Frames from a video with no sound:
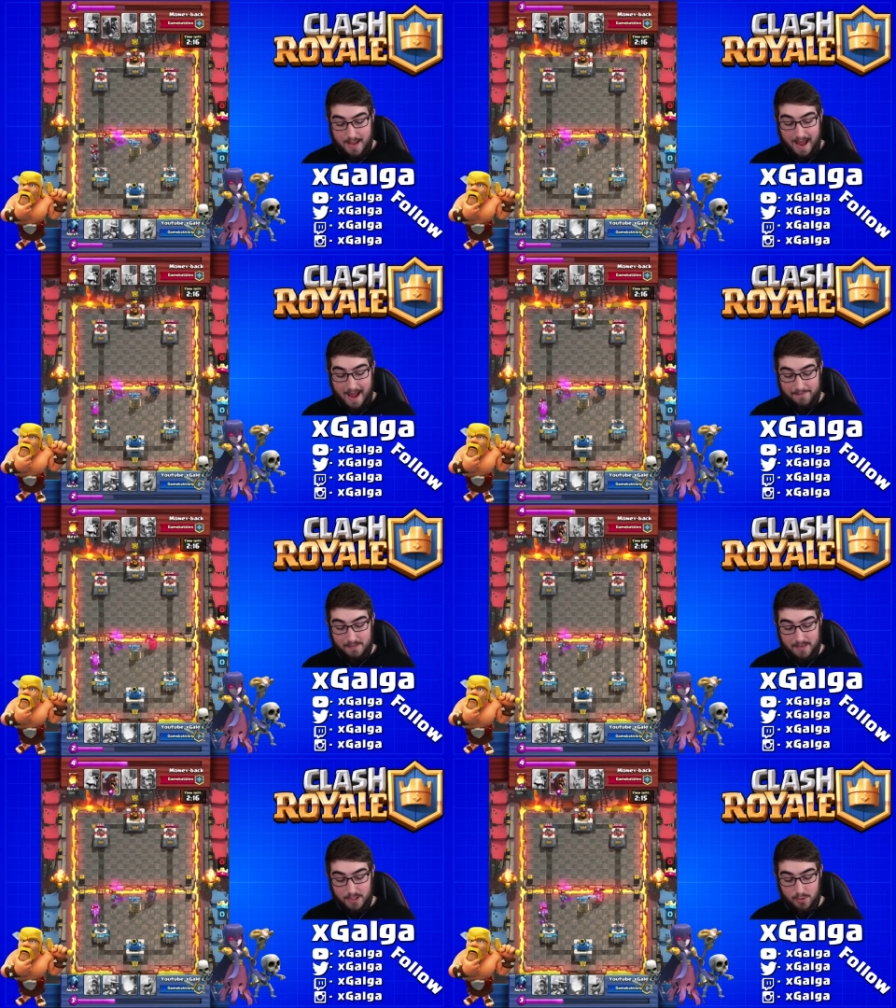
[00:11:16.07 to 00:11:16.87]
Half of
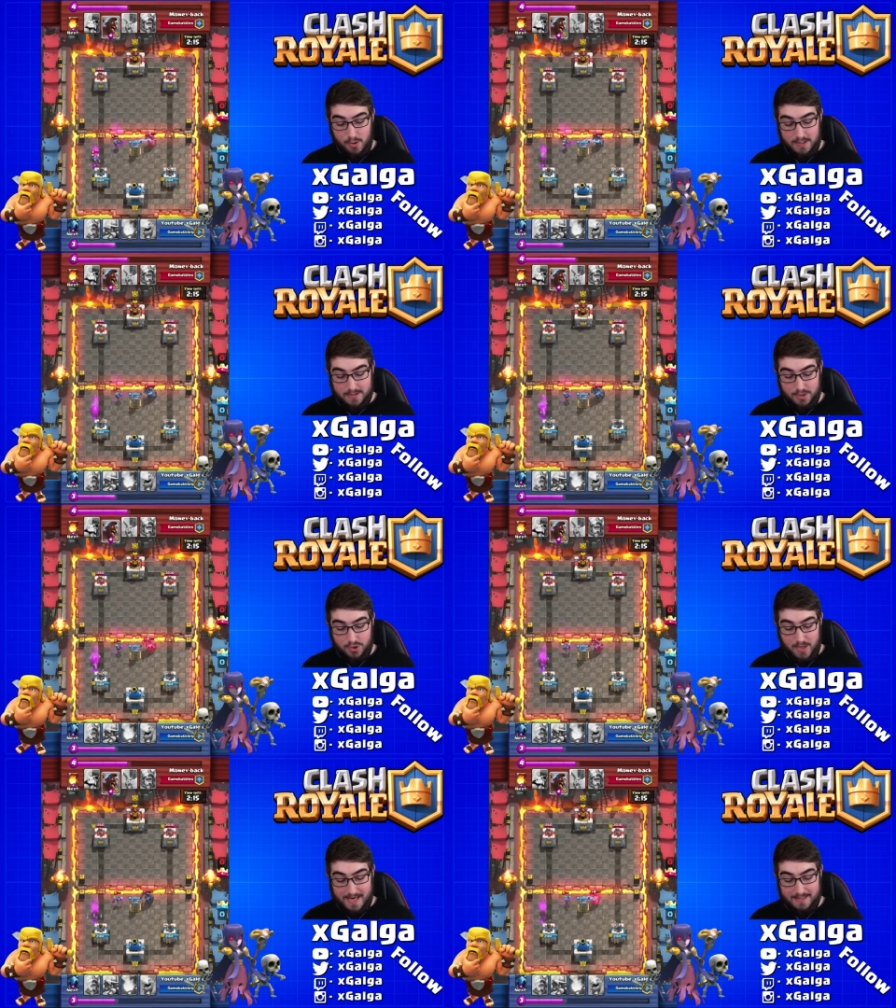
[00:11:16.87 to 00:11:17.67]
the minion horde gets
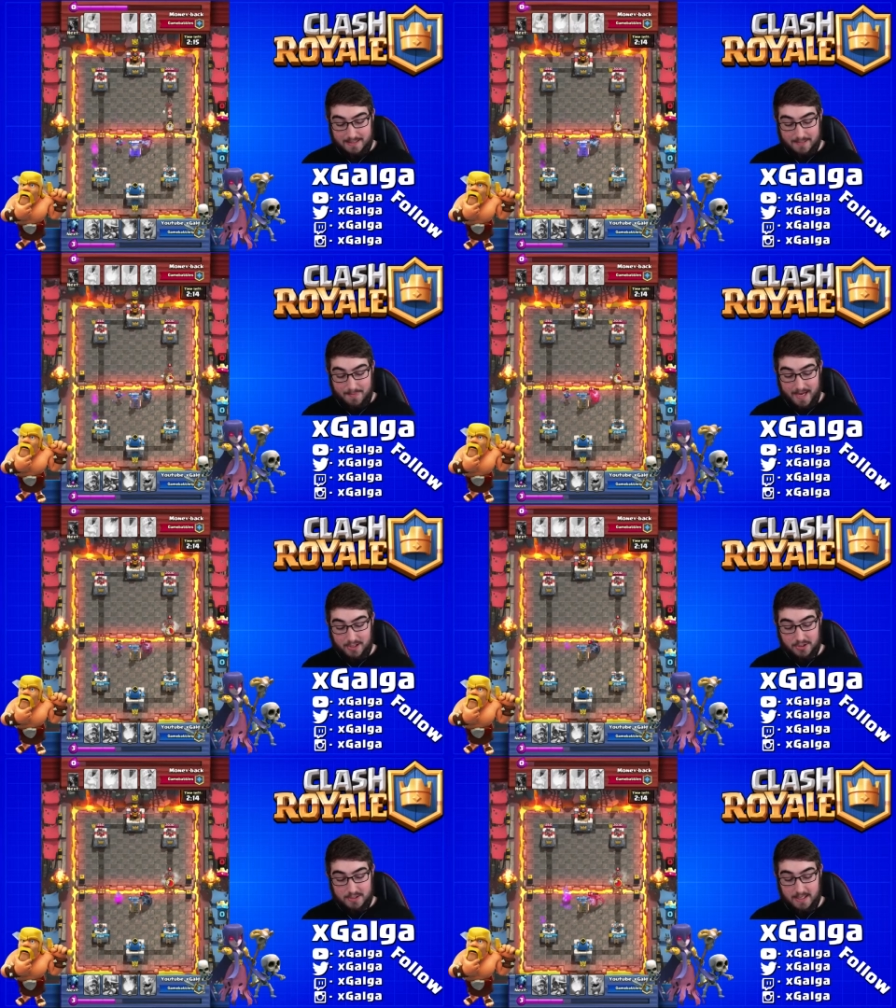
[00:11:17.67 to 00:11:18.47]
distracted. This
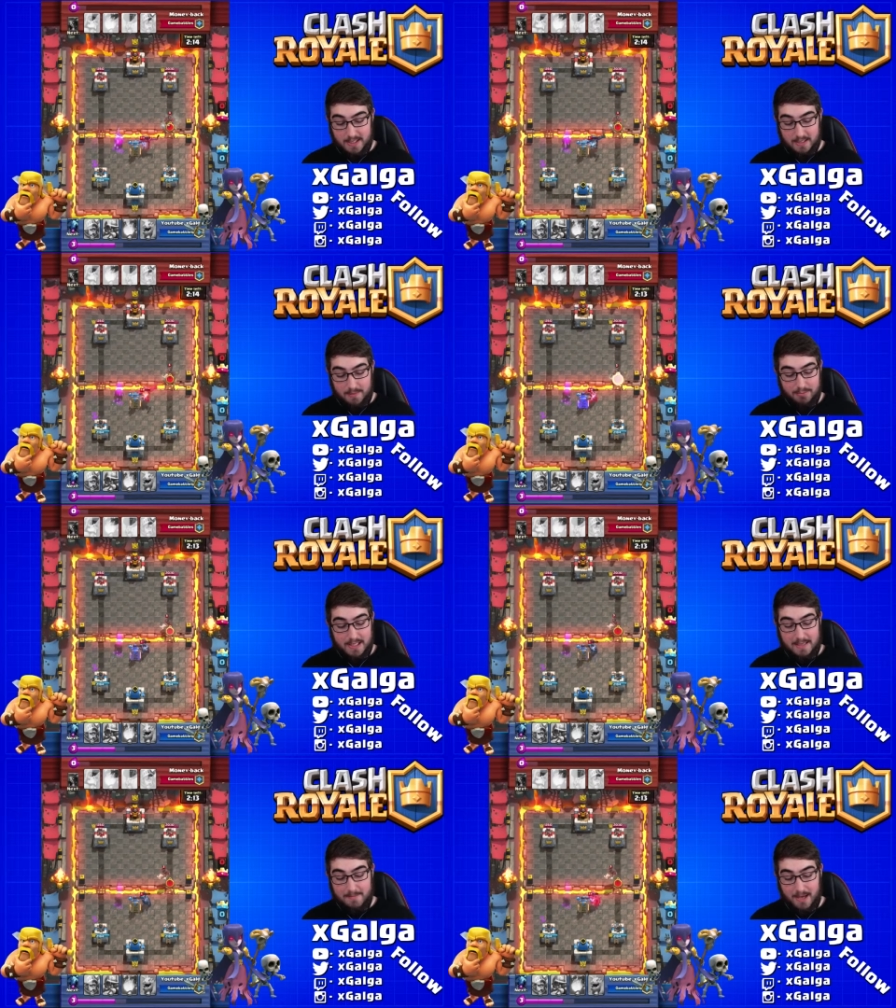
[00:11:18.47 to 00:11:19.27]
P.E.K.K.A is just going to get
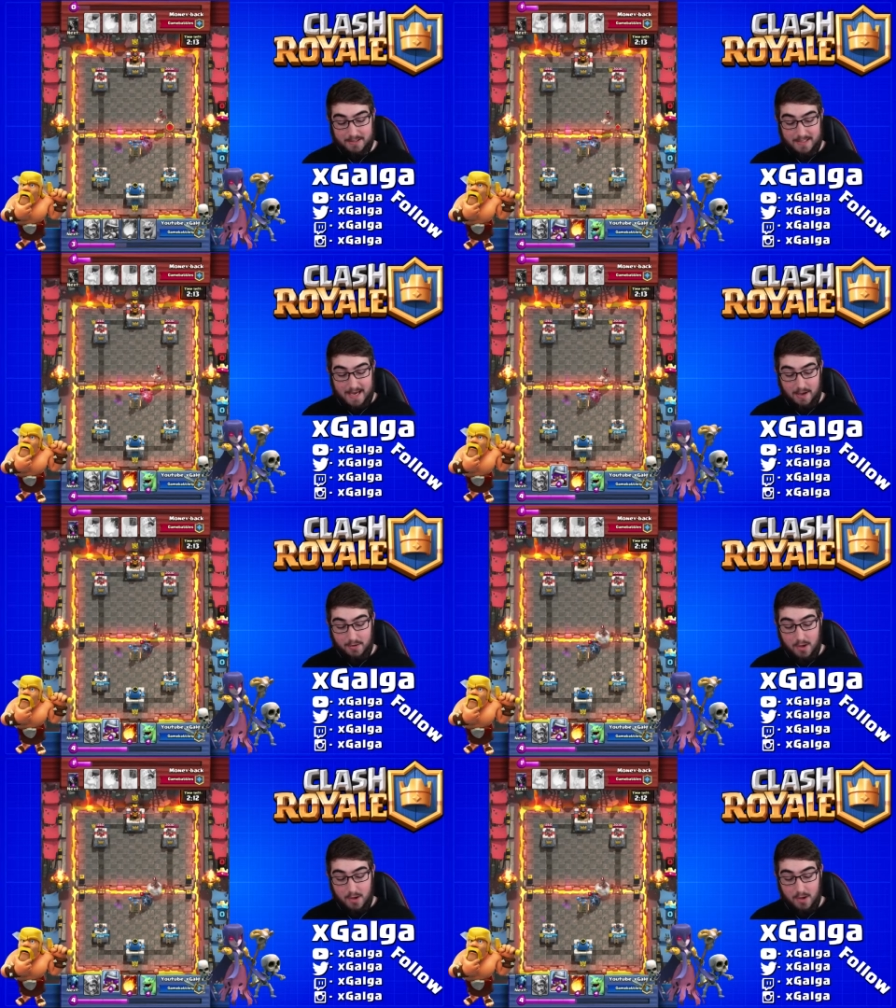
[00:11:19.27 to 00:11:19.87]
completely melted down.